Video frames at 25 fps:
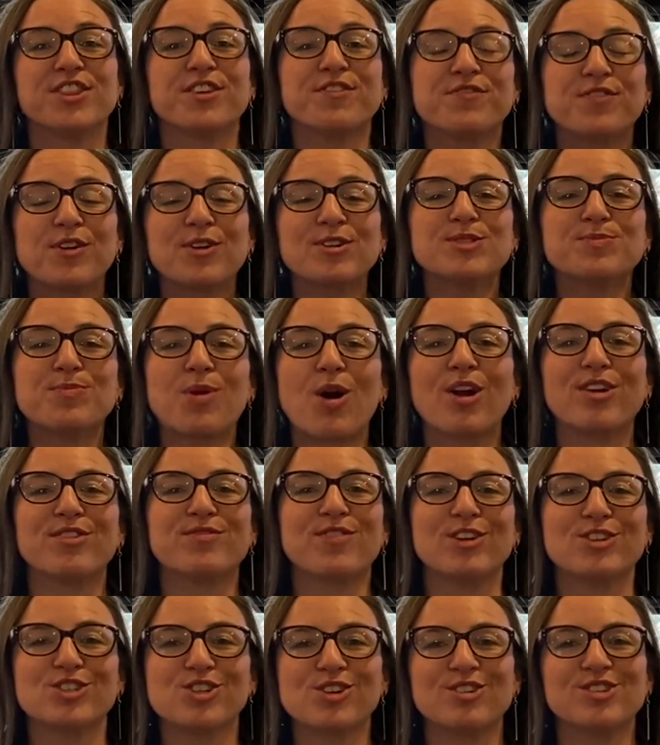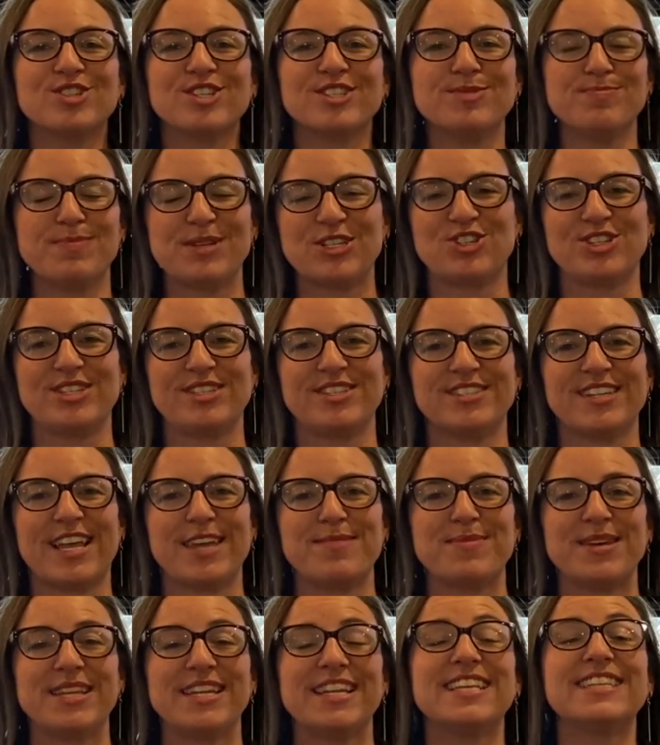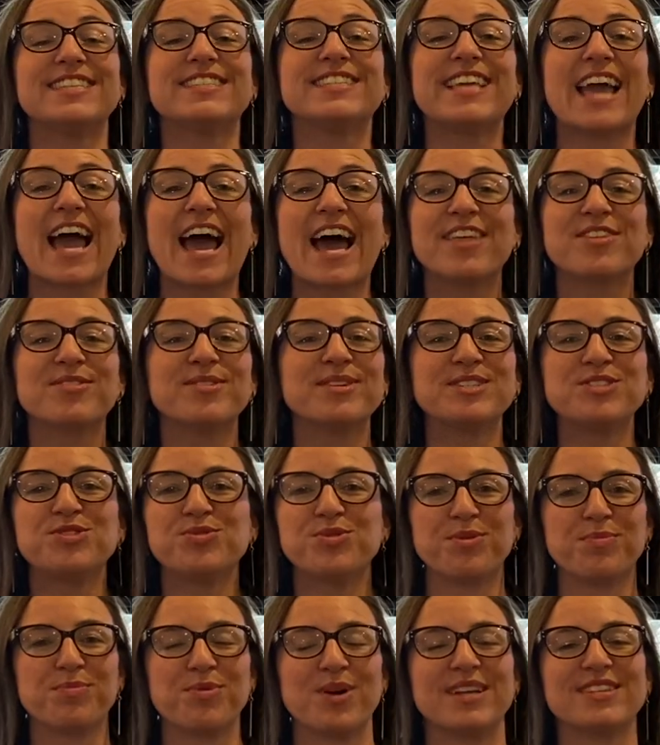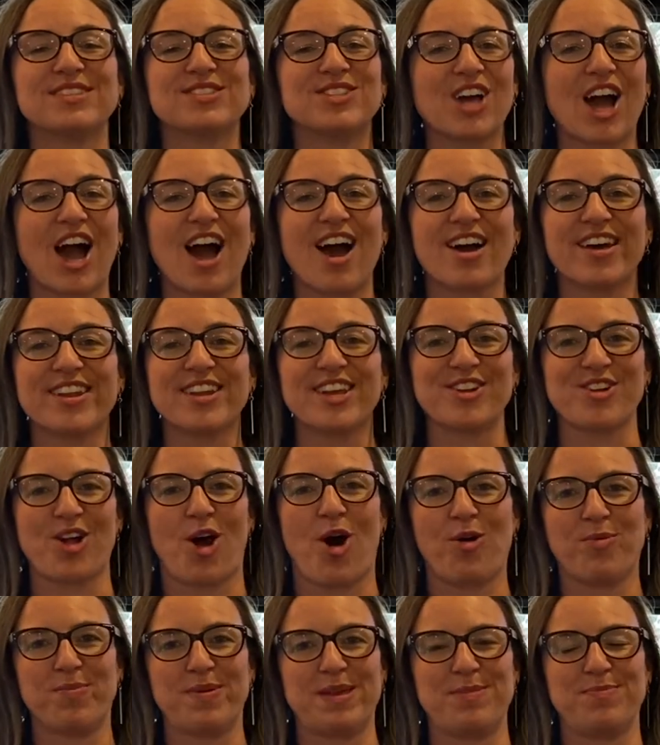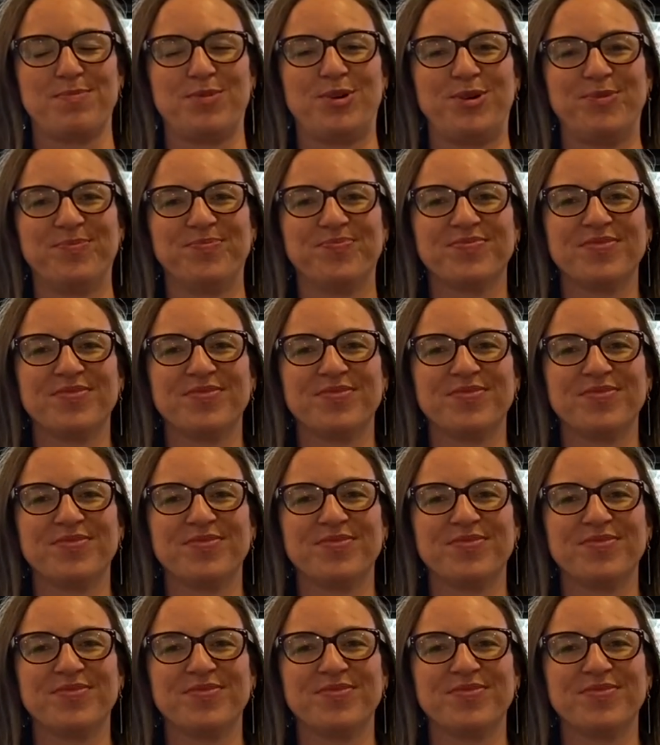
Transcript: The first part of our church's mission statement is gathering to embrace God and all people.